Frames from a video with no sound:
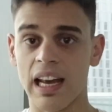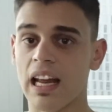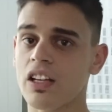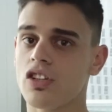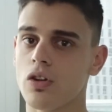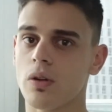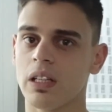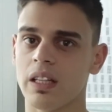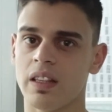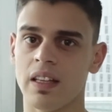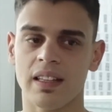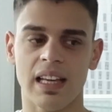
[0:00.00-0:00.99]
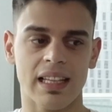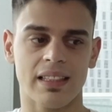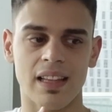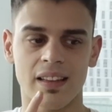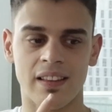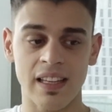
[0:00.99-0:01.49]
And I genuinely think that
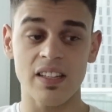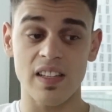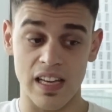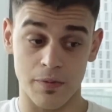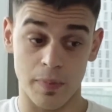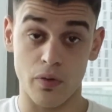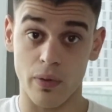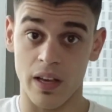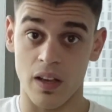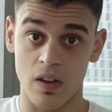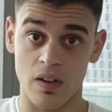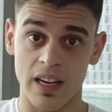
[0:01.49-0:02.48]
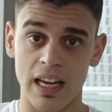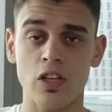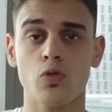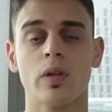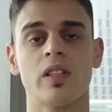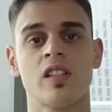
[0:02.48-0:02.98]
this aspect right here
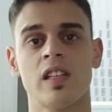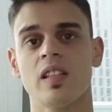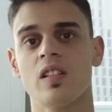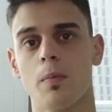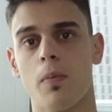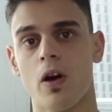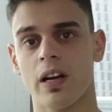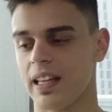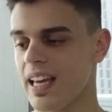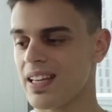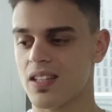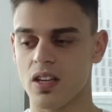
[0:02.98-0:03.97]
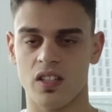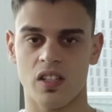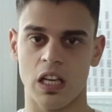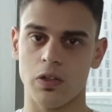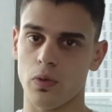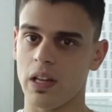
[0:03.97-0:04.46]
is what sets apart a
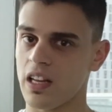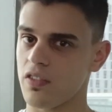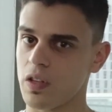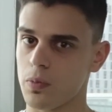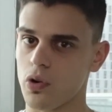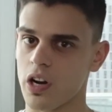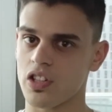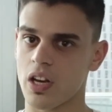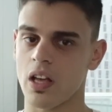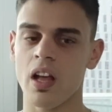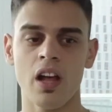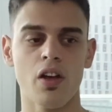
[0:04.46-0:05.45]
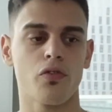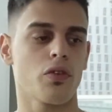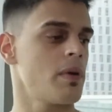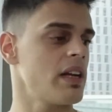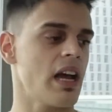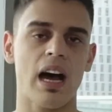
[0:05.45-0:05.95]
successful N F T project
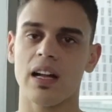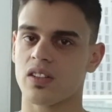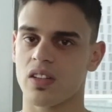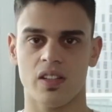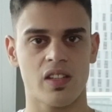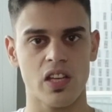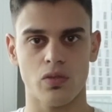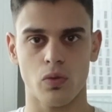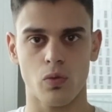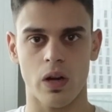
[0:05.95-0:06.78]
from an unsuccessful